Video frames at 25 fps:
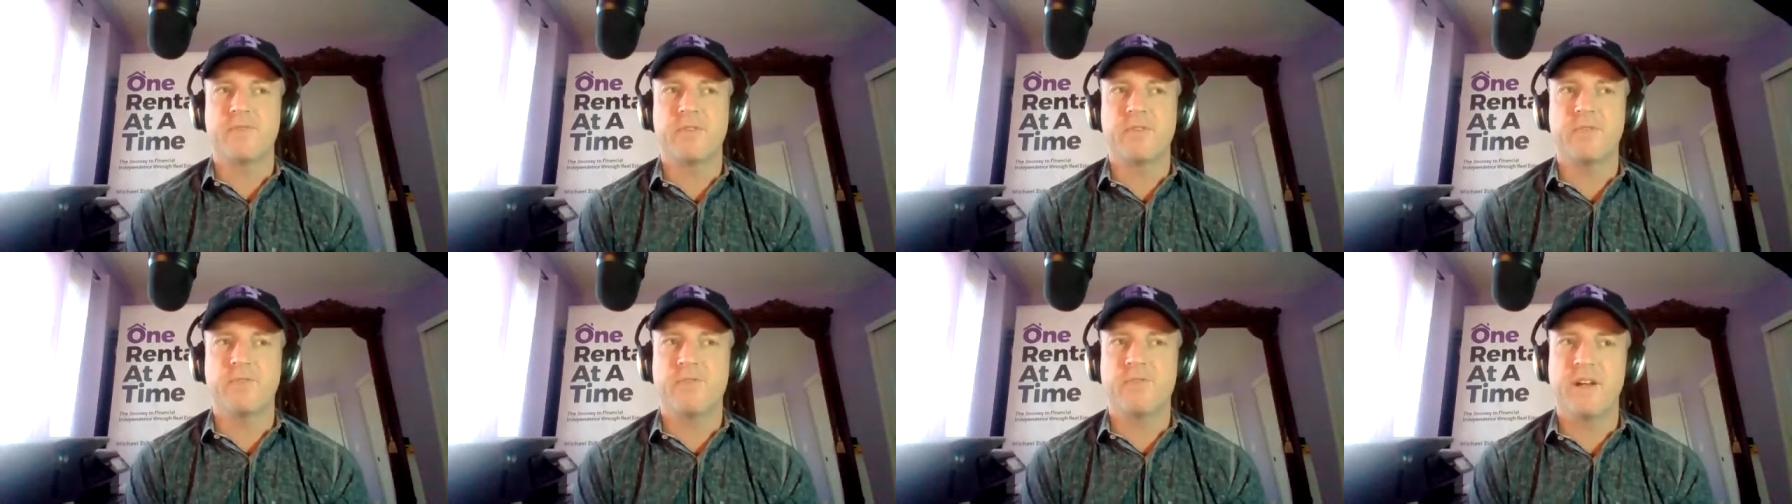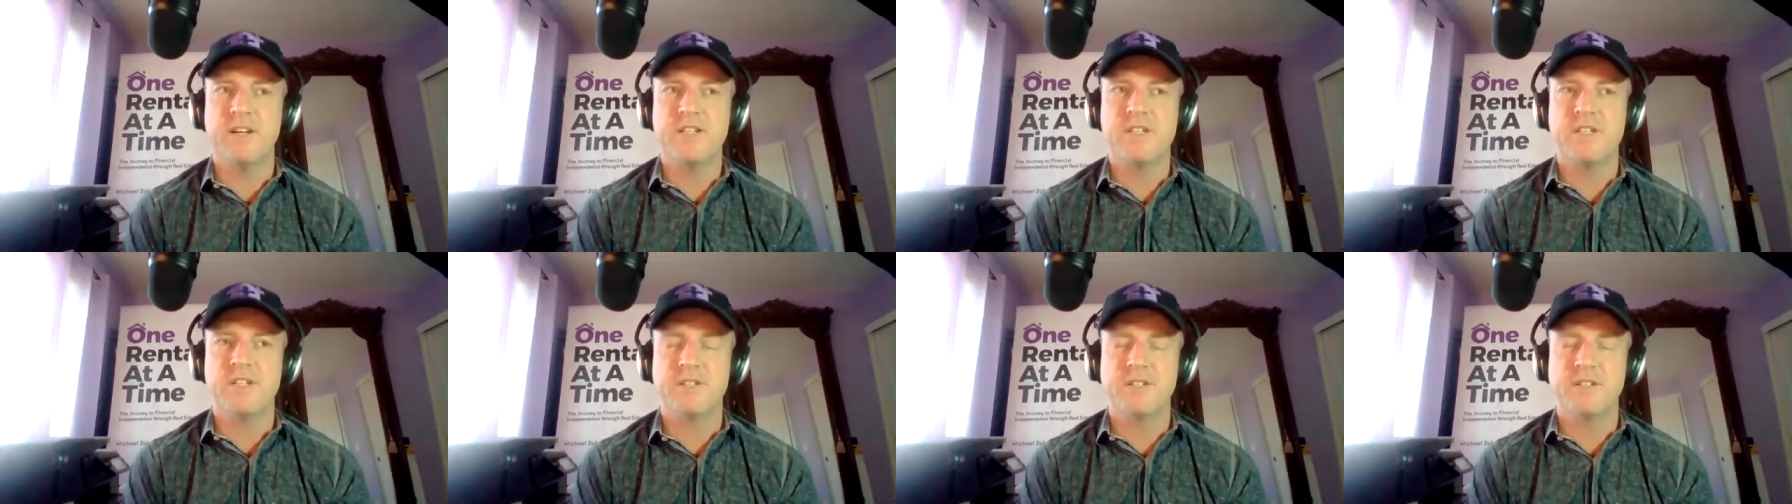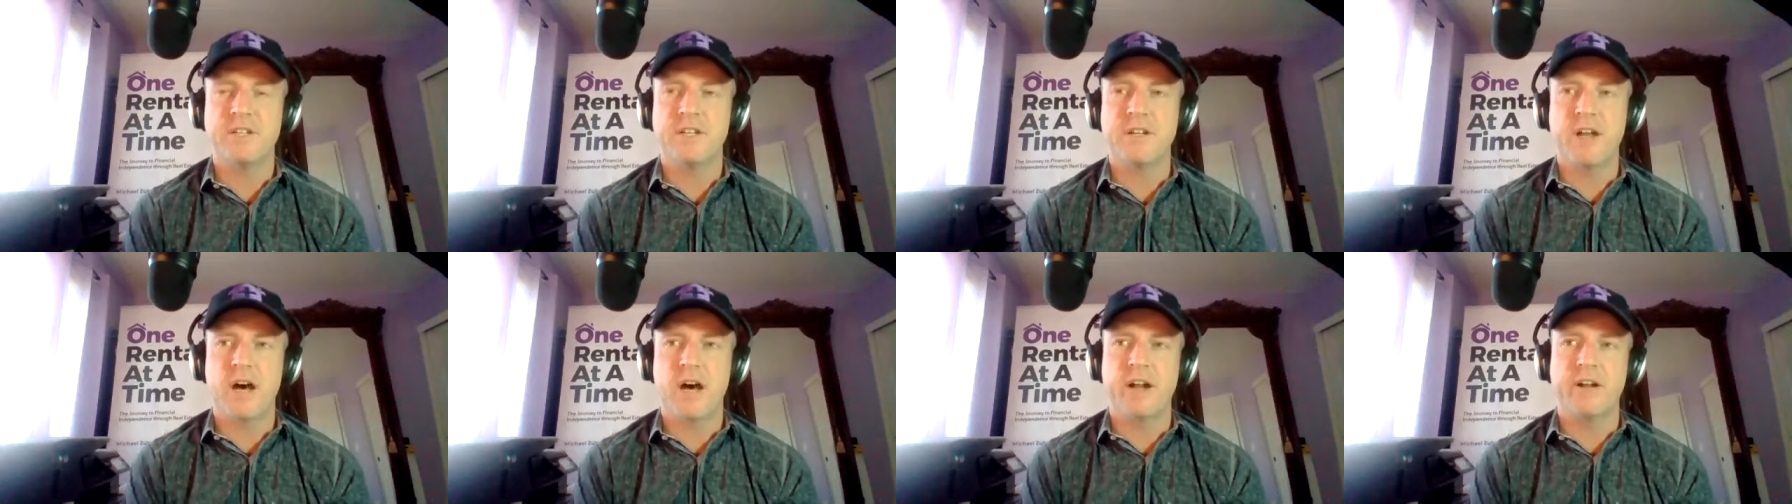inflation
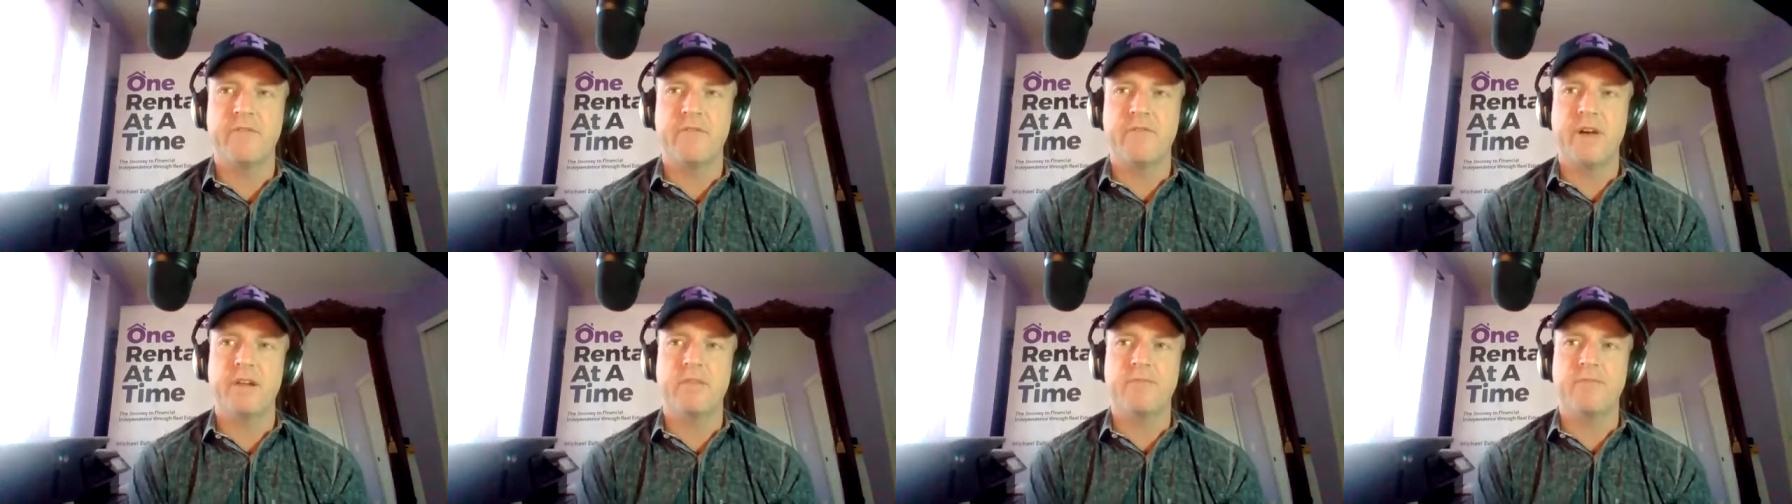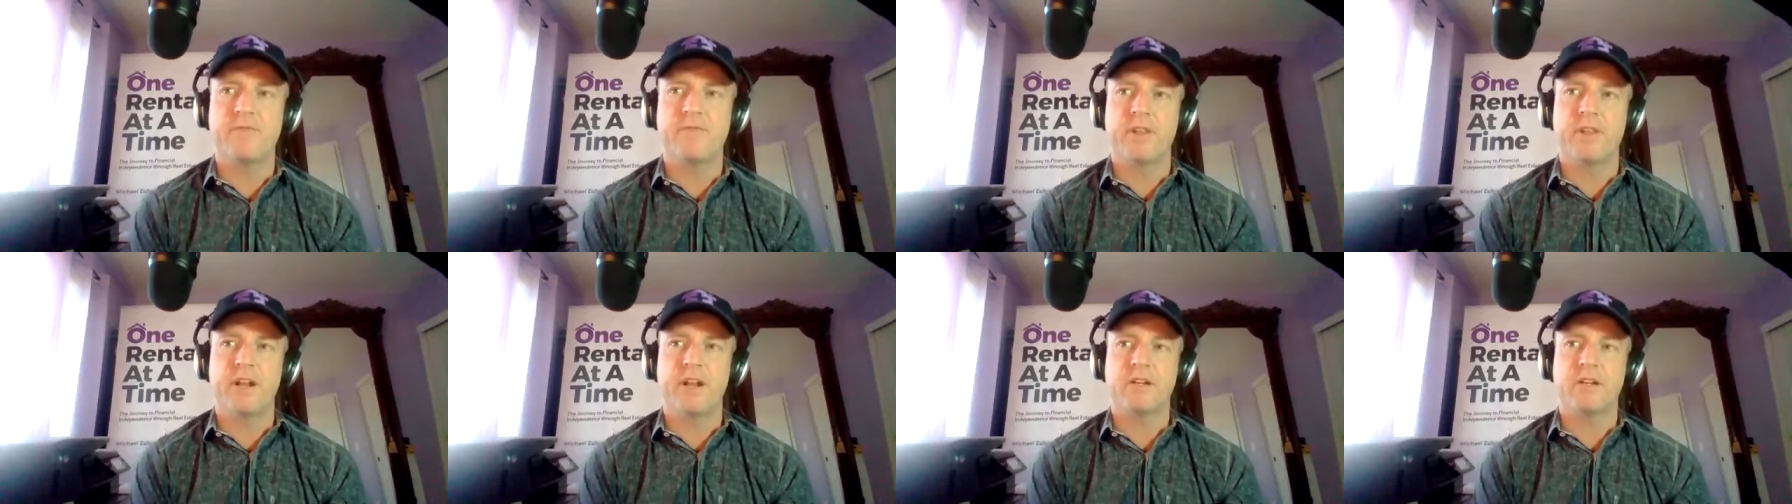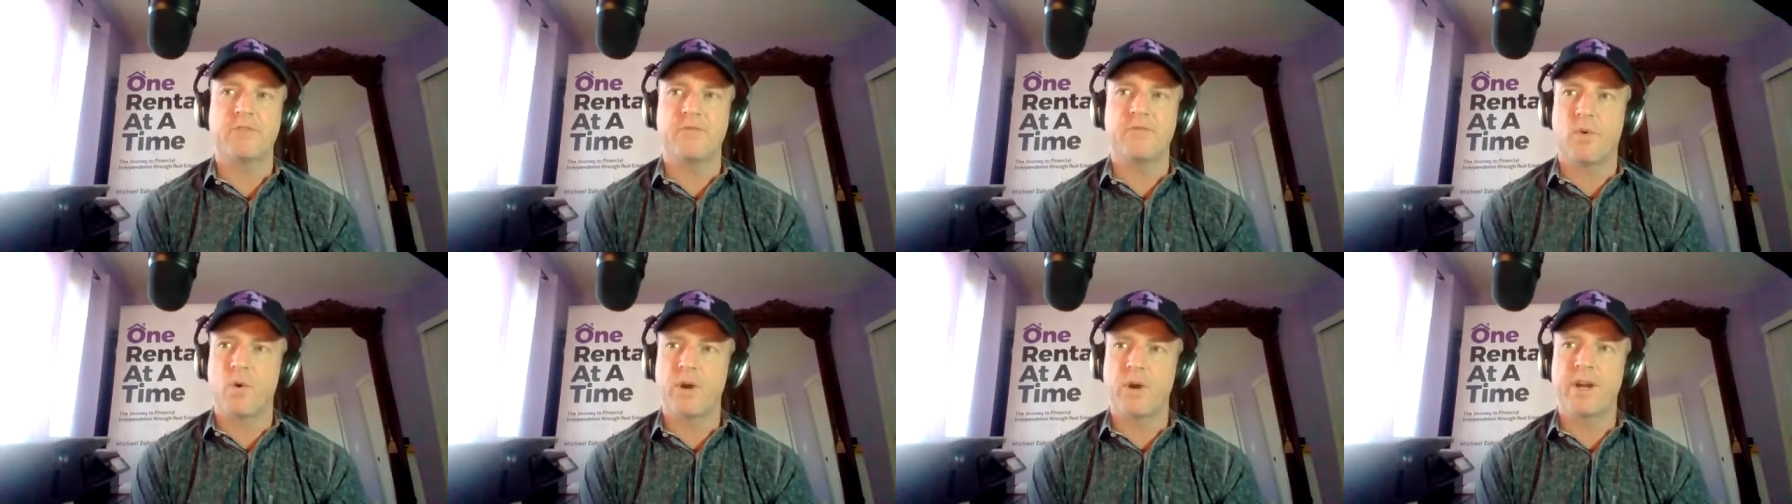is a non-event for the
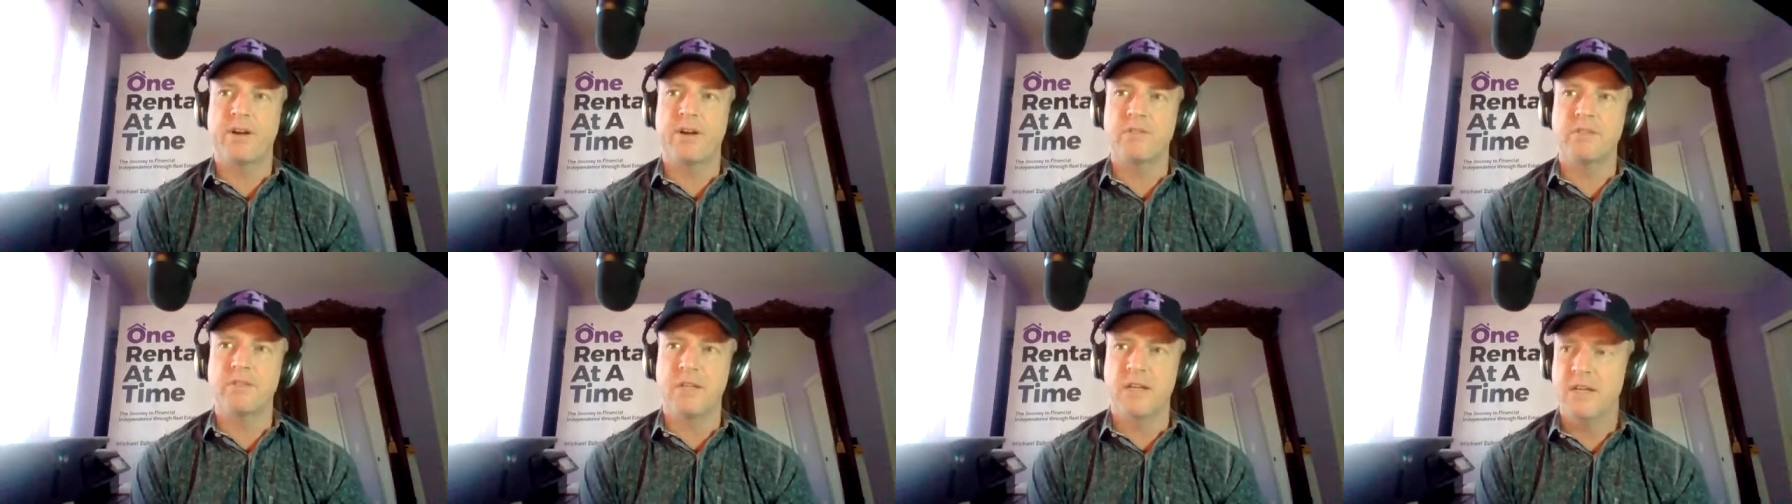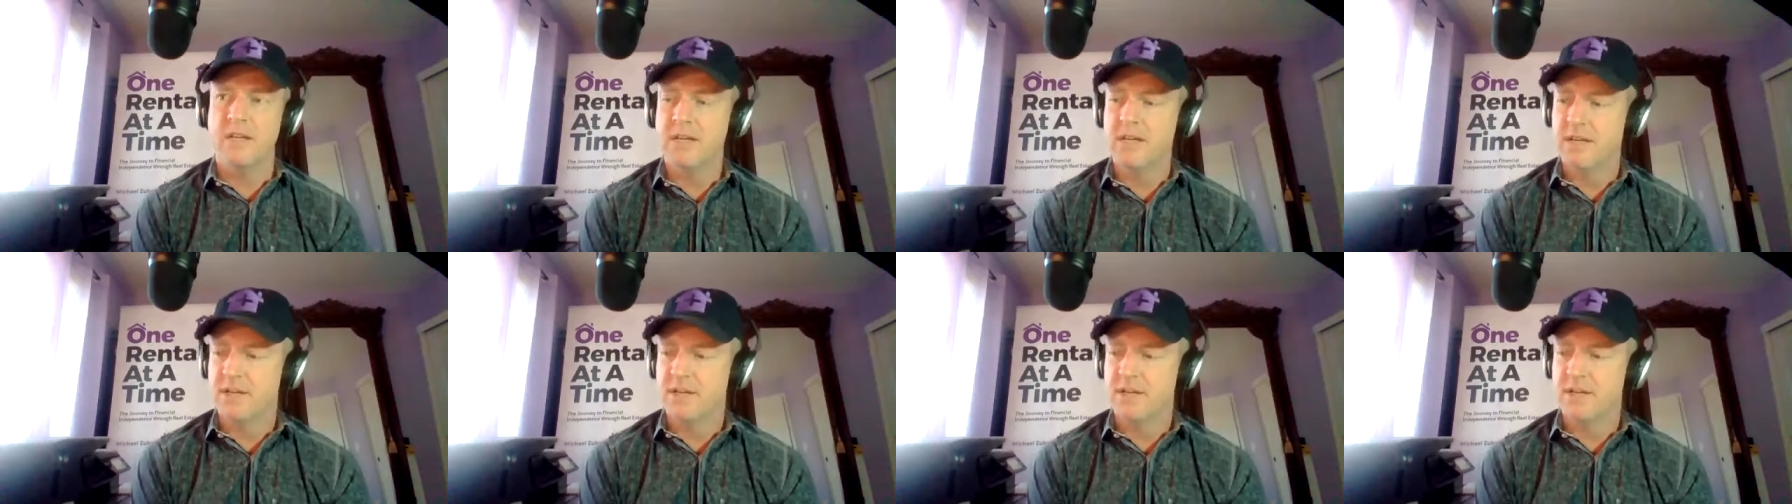next four years.